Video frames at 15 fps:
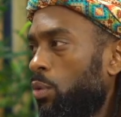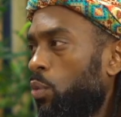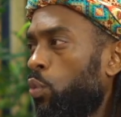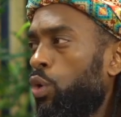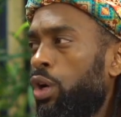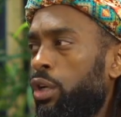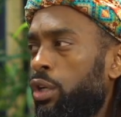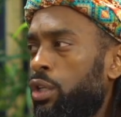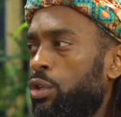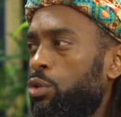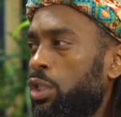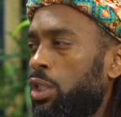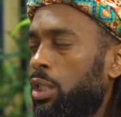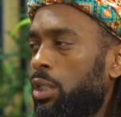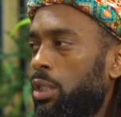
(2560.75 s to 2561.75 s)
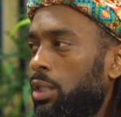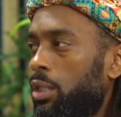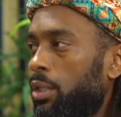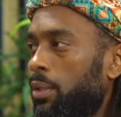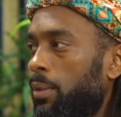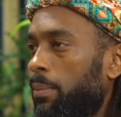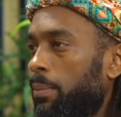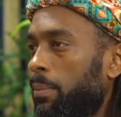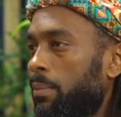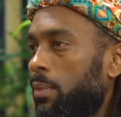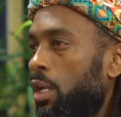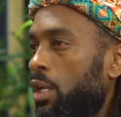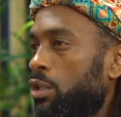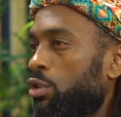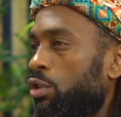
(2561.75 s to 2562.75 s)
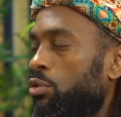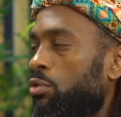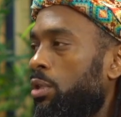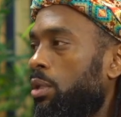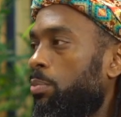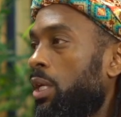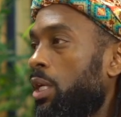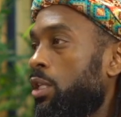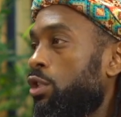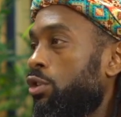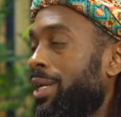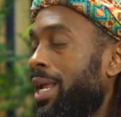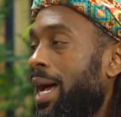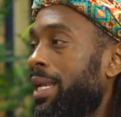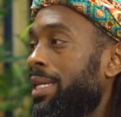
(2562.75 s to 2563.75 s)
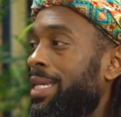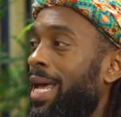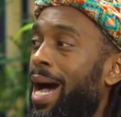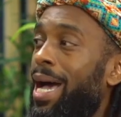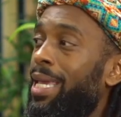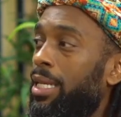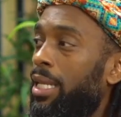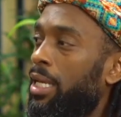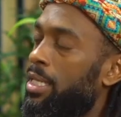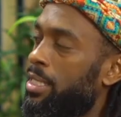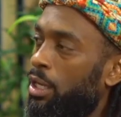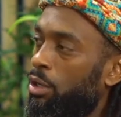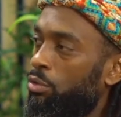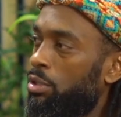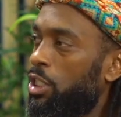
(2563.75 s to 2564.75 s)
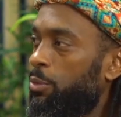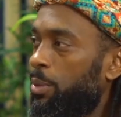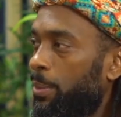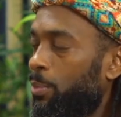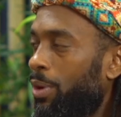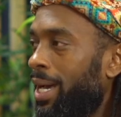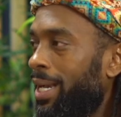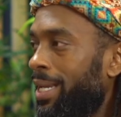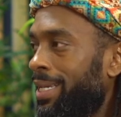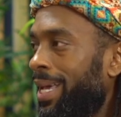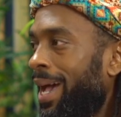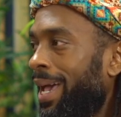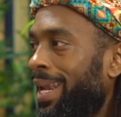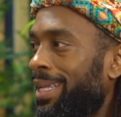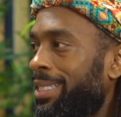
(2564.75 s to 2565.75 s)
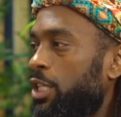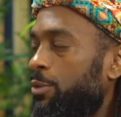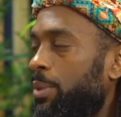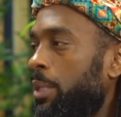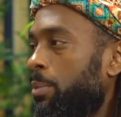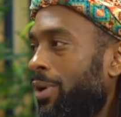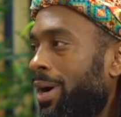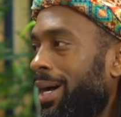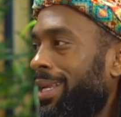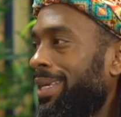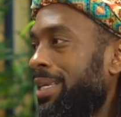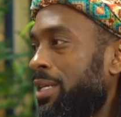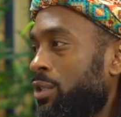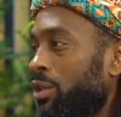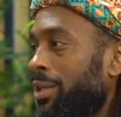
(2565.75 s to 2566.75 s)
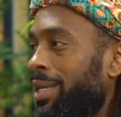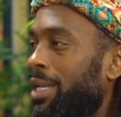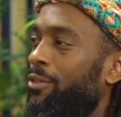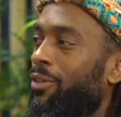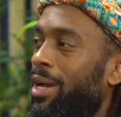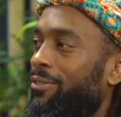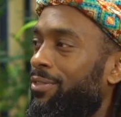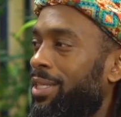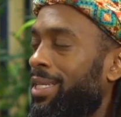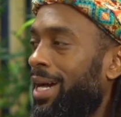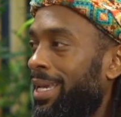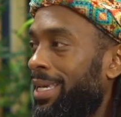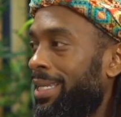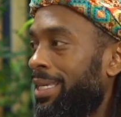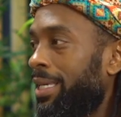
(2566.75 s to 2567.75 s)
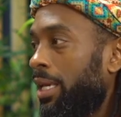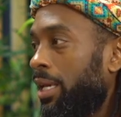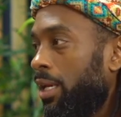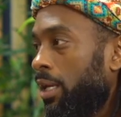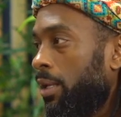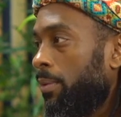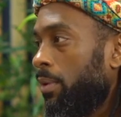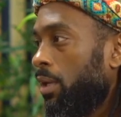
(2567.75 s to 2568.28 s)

What are you cheating? So because you're not dieting, because I don't teach people how to diet. I teach people how to eat so they never have to diet again.